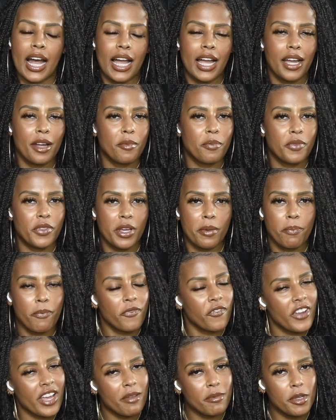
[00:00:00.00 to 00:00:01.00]
Their
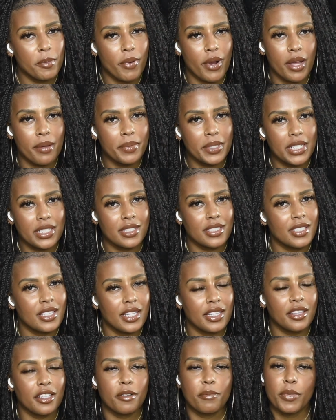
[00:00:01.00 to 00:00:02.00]
family probably doesn't
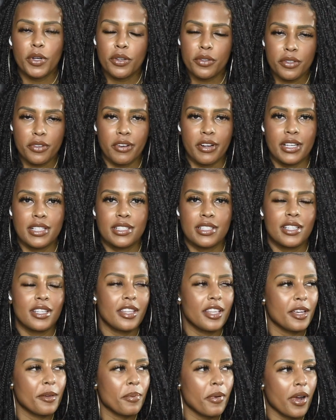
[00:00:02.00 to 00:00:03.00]
think they're both crazy.
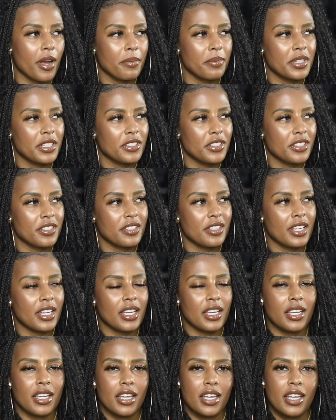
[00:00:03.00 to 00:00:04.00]
They probably just
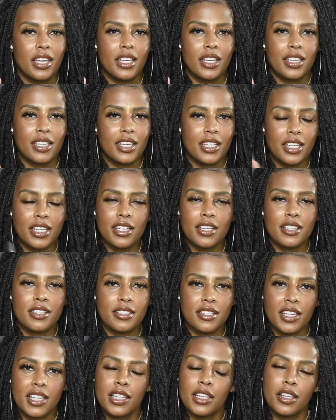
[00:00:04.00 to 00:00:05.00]
think he
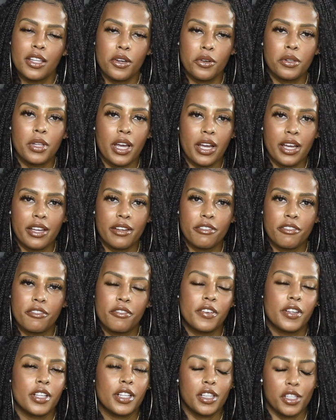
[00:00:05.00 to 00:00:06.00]
is a
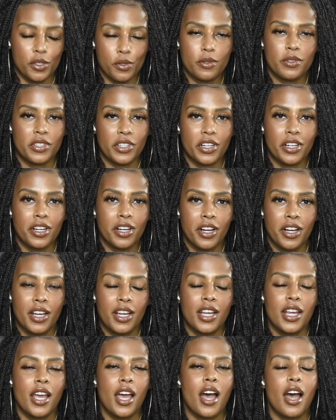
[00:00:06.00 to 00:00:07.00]
low-life loser.
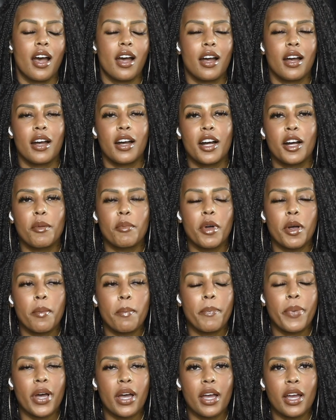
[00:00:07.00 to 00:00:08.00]

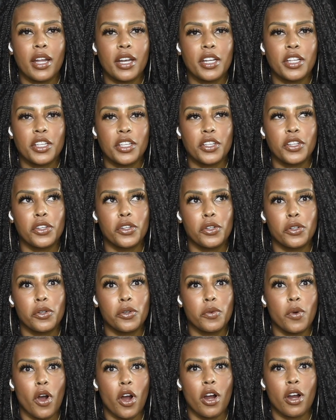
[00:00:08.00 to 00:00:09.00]
But
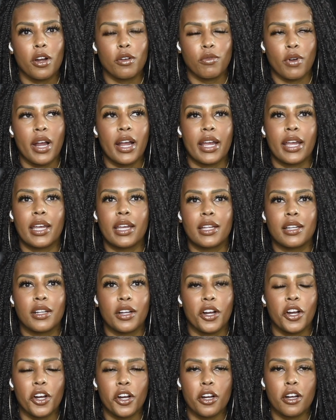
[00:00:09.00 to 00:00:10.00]
you are right.
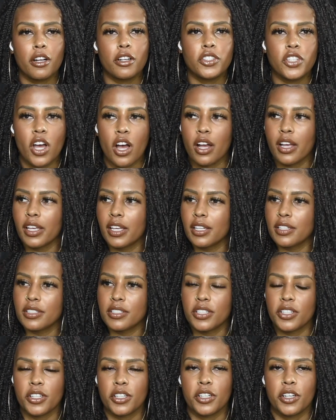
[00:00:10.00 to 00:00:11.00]
Her talking
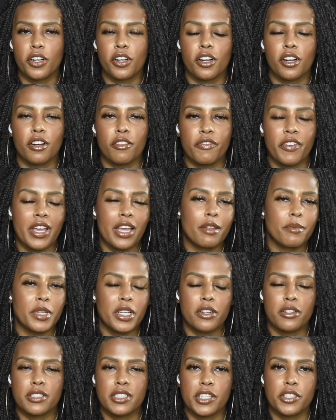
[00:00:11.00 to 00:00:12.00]
to her
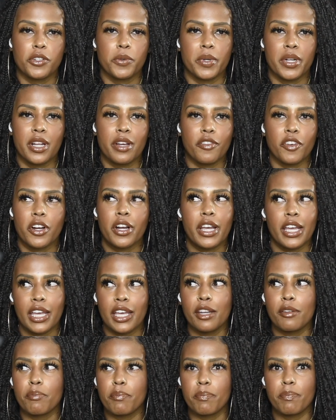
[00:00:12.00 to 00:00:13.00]
family, her sister, whatever,
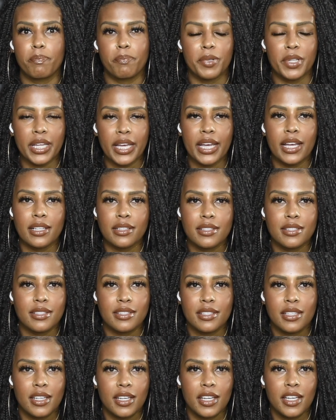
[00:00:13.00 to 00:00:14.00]
it
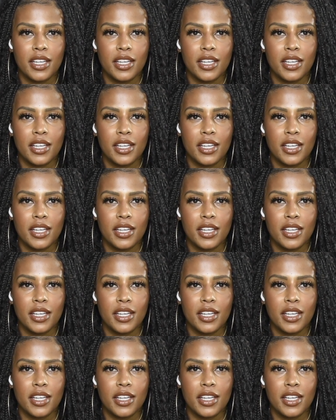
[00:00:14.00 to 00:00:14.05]
plants